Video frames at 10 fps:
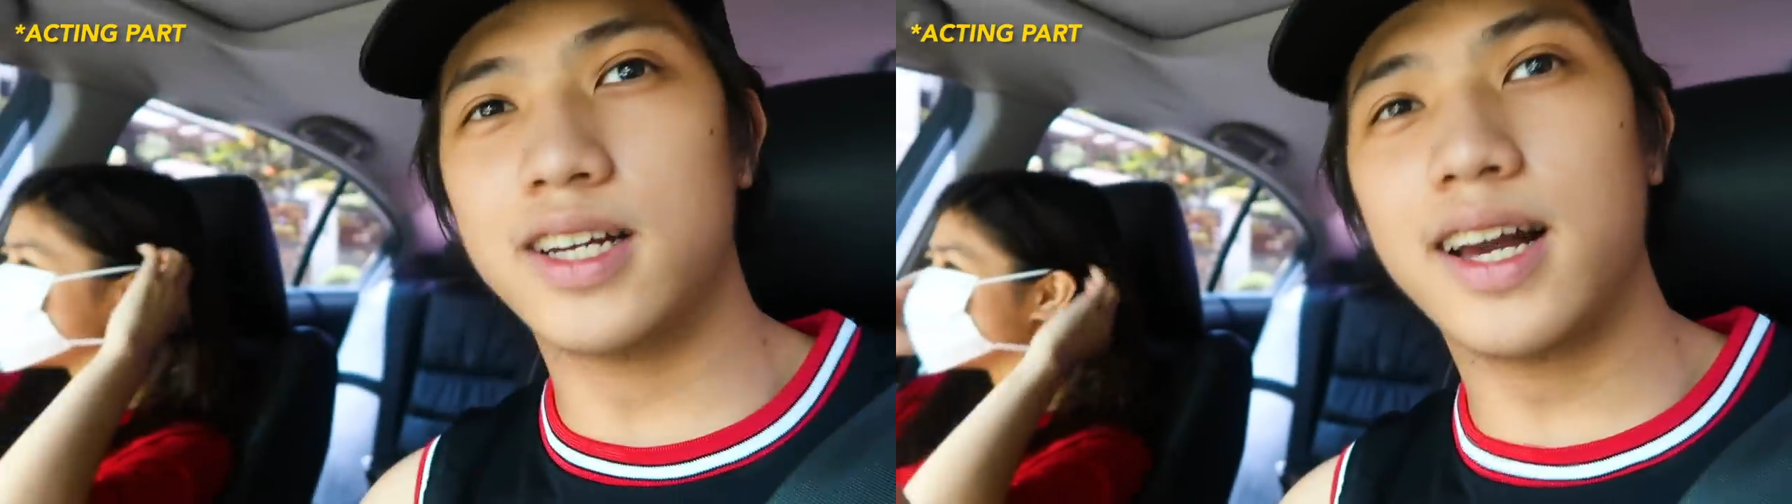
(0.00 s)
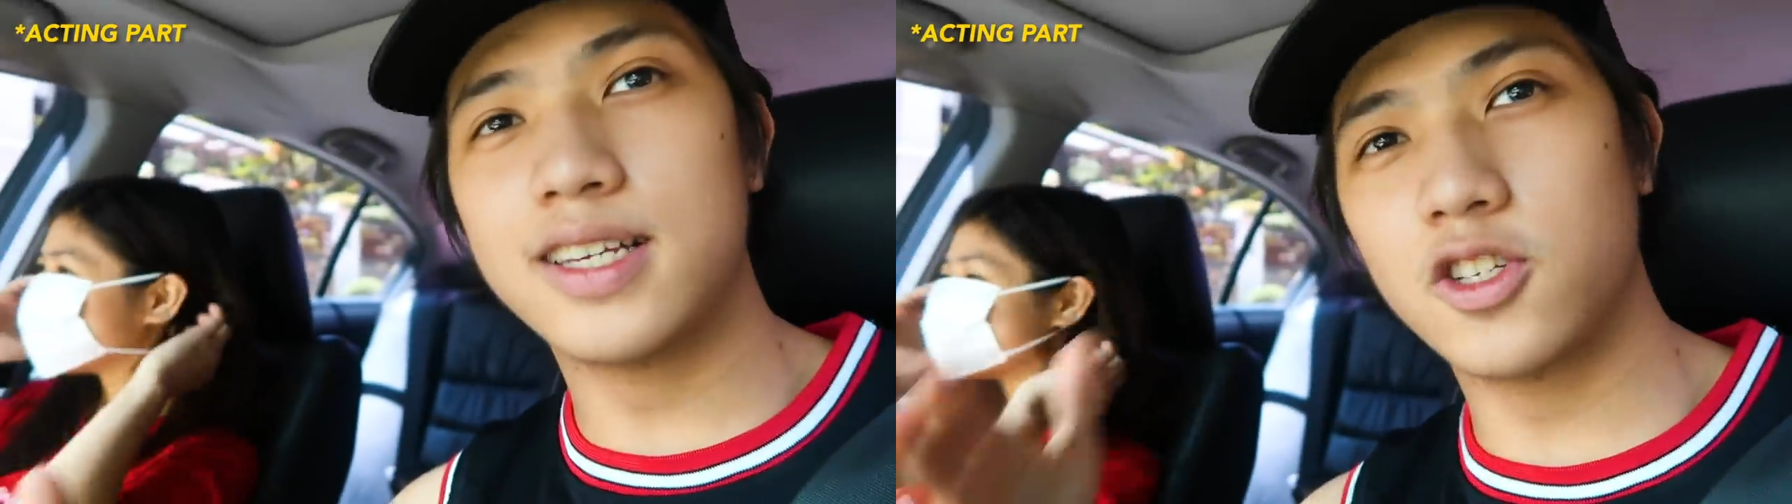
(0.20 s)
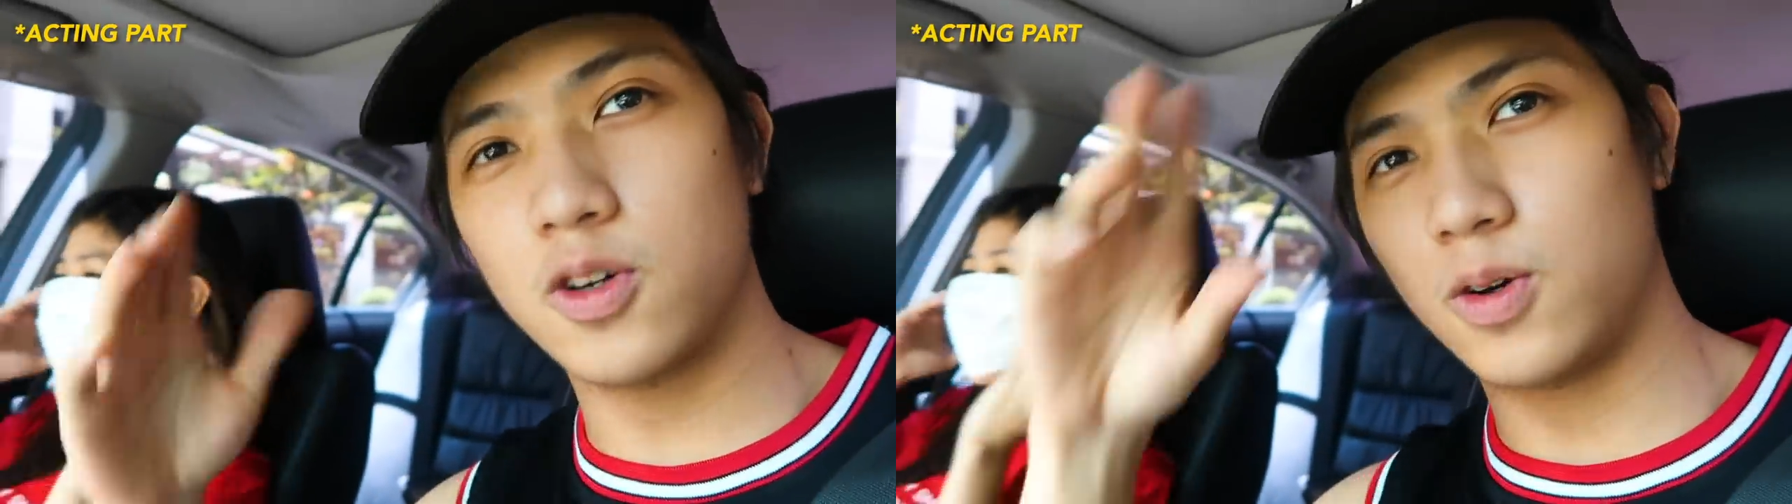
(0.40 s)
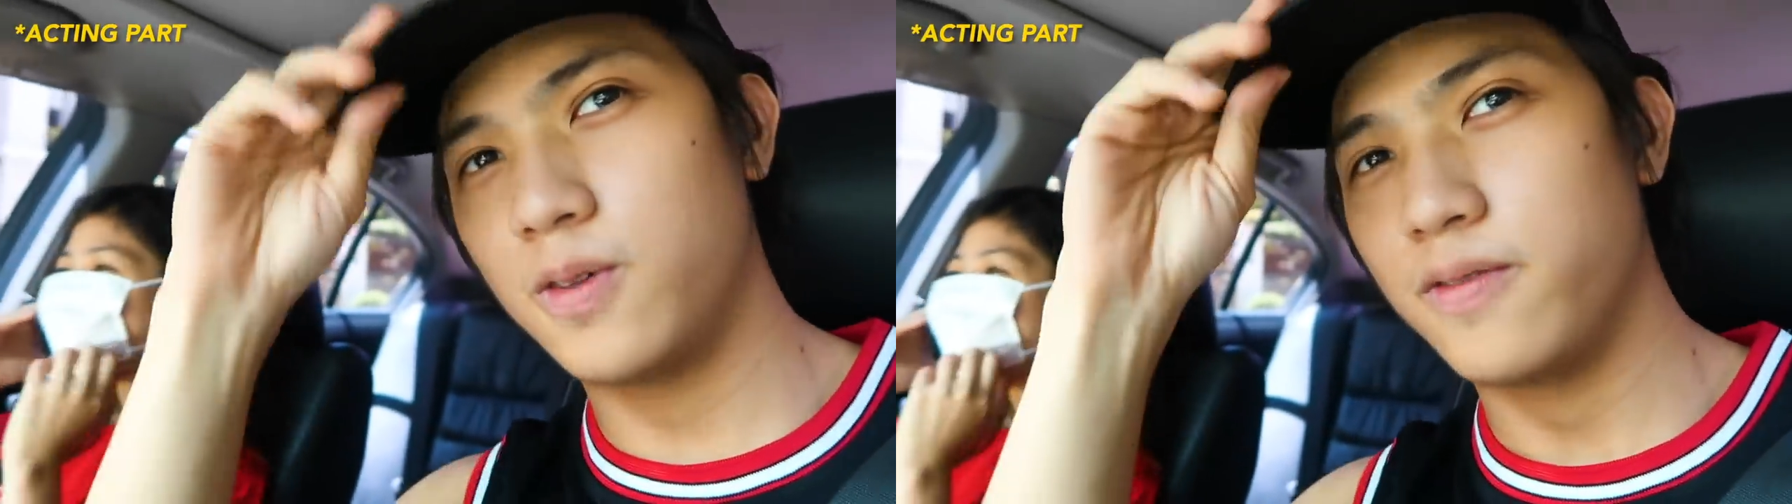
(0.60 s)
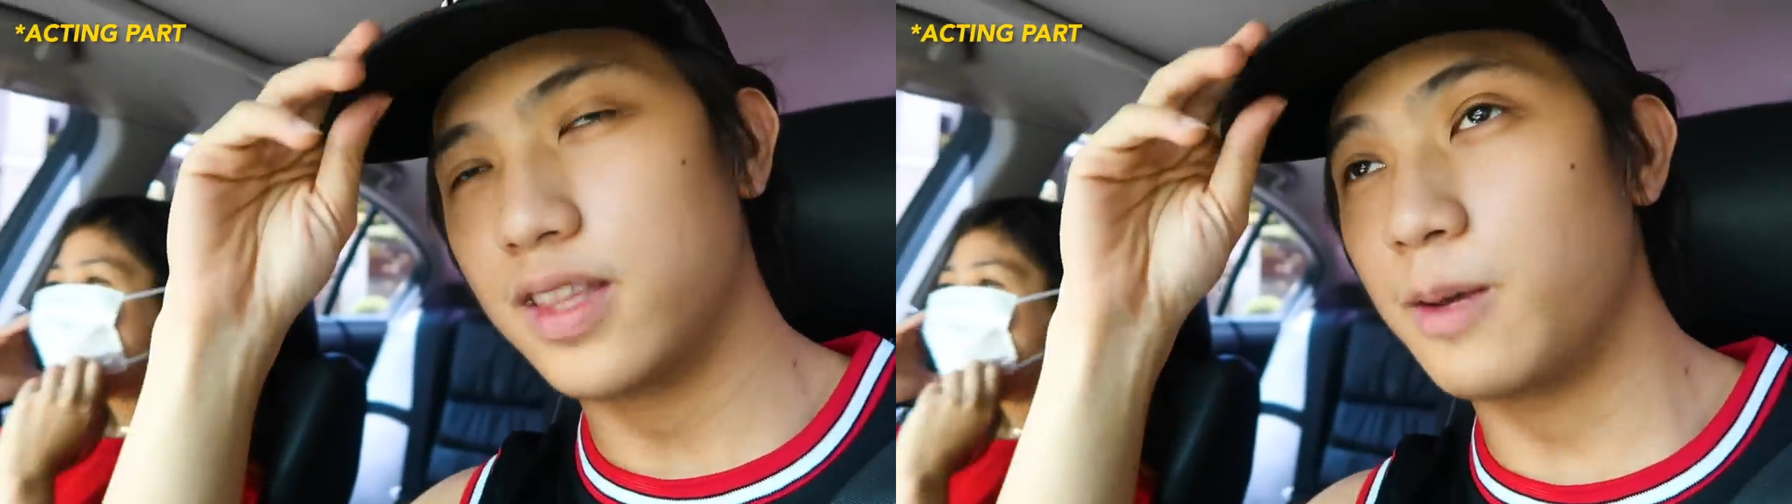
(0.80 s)
guys, so
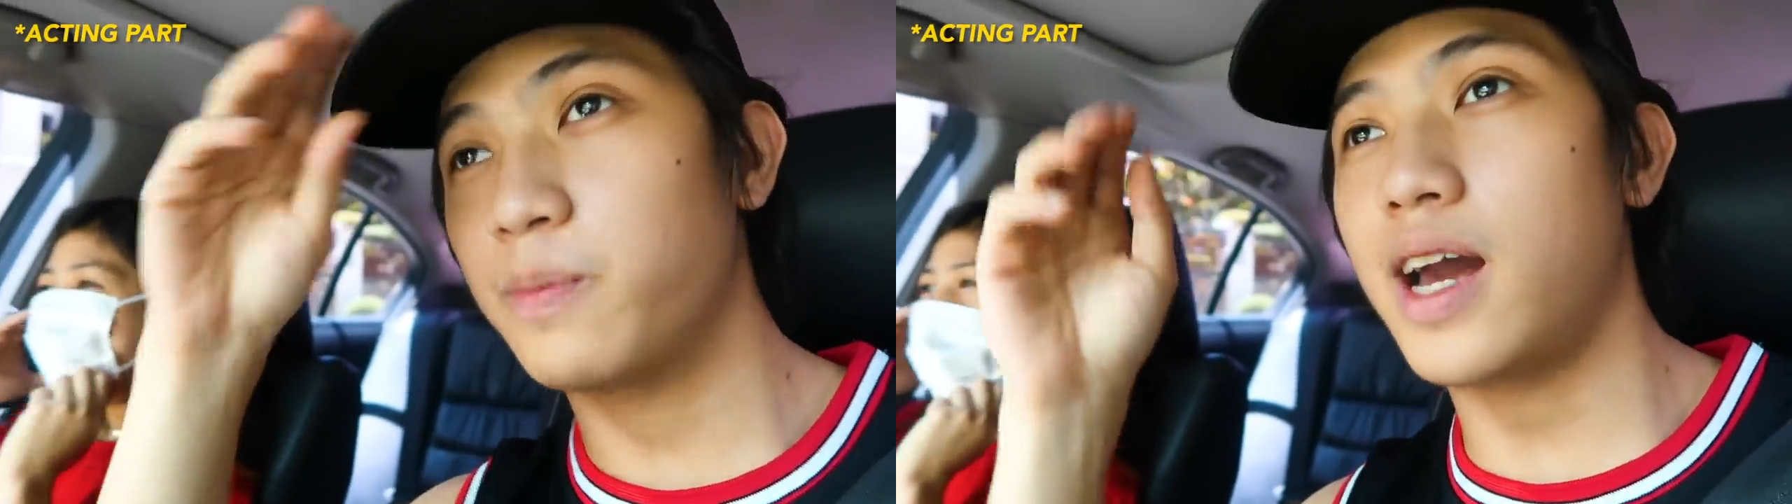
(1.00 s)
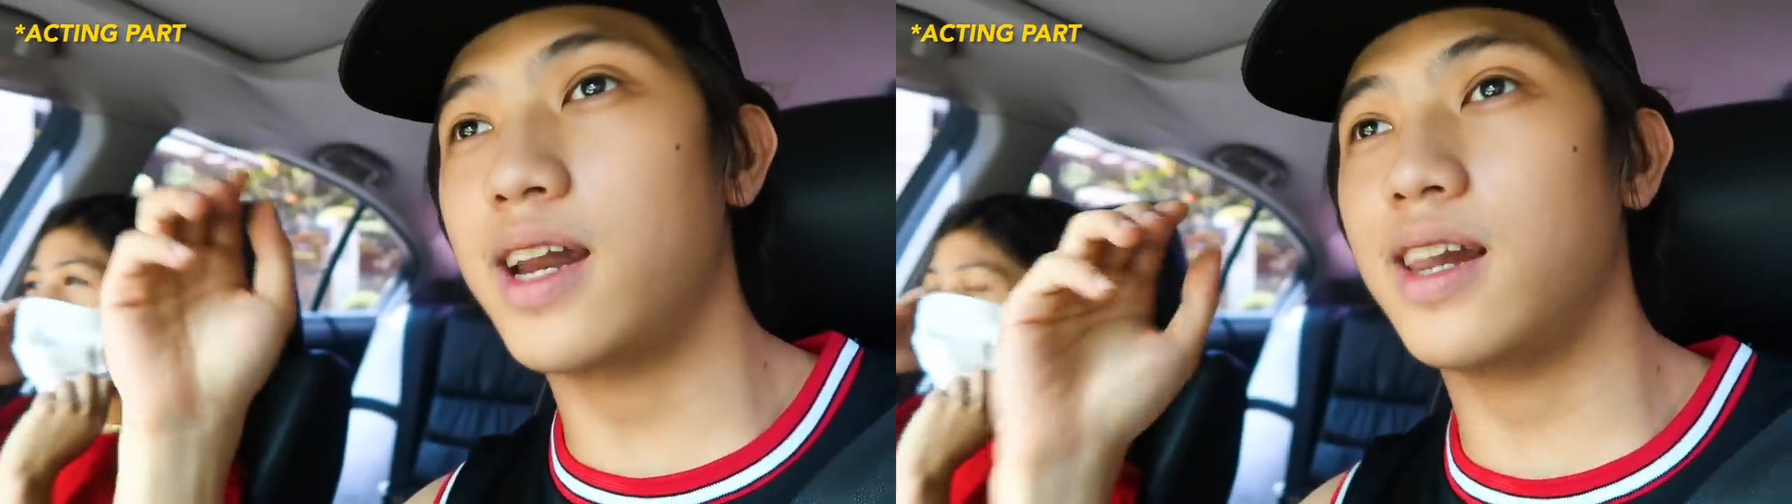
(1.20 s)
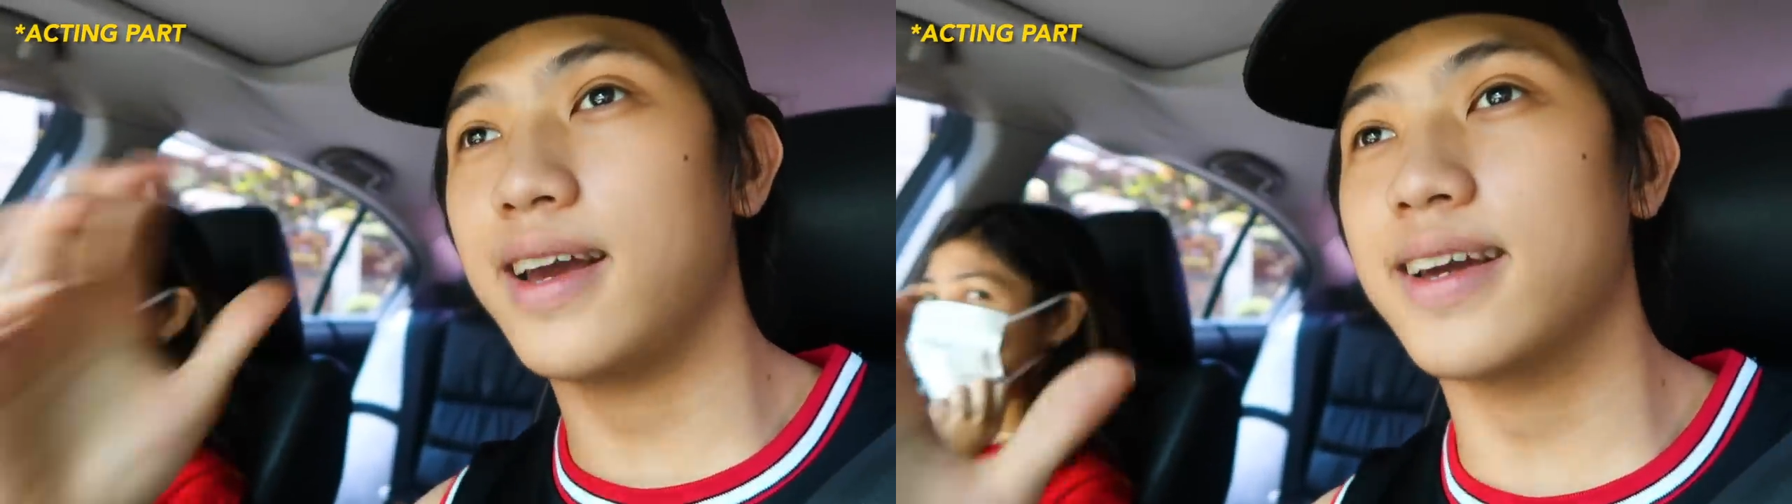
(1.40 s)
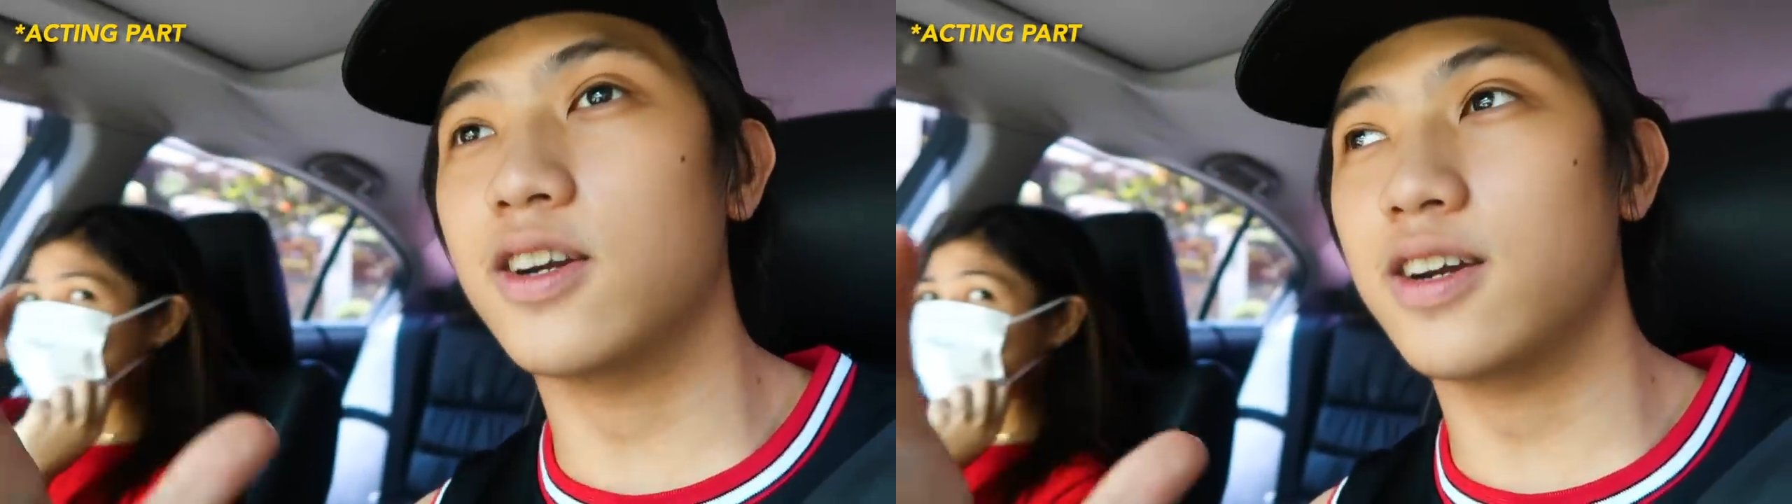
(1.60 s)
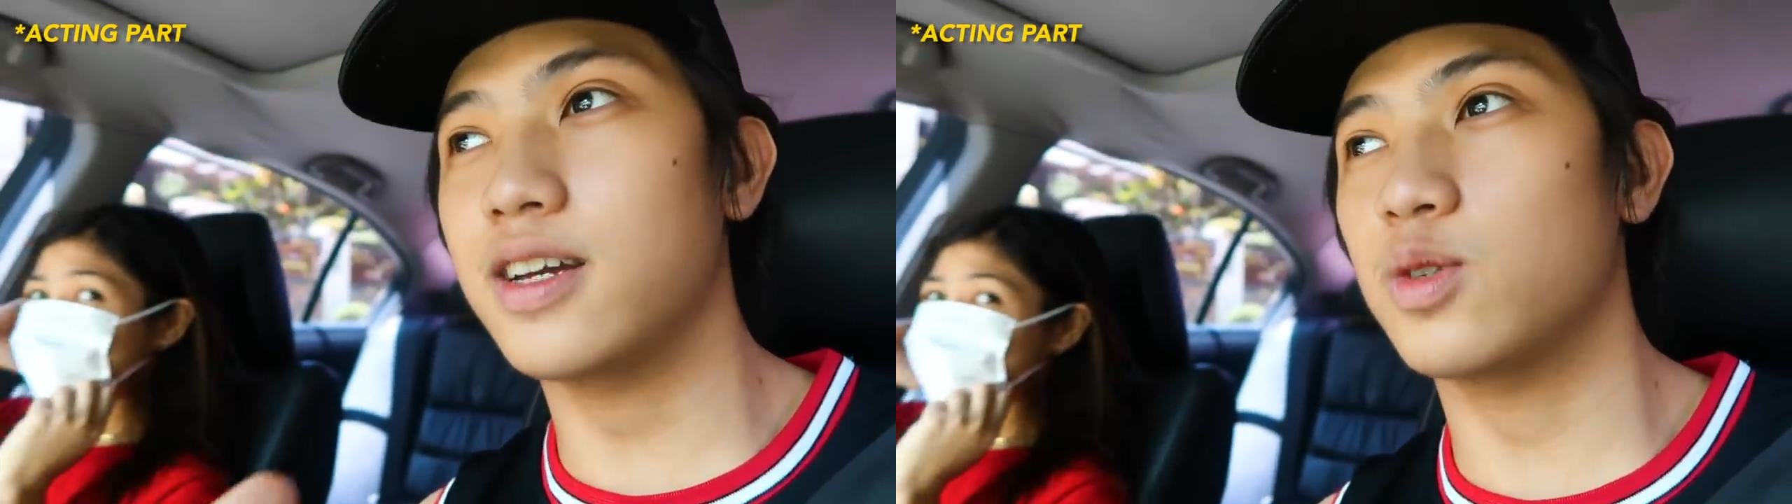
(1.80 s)
the plan
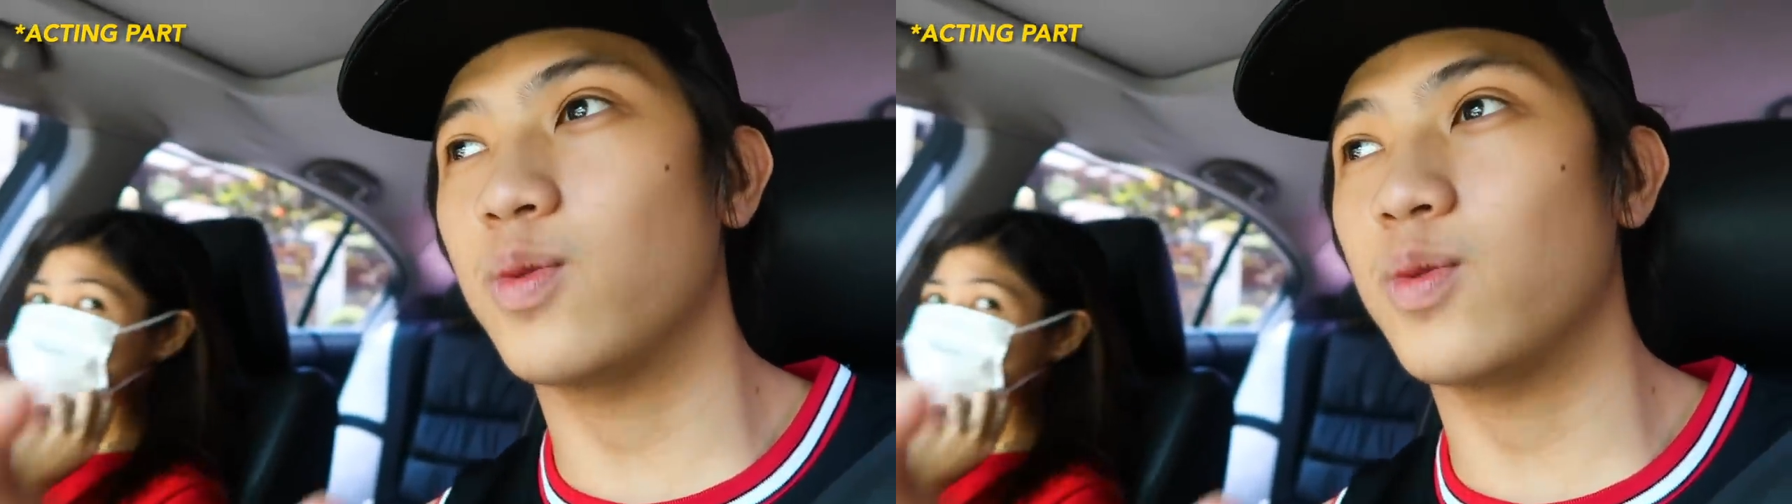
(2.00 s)
later is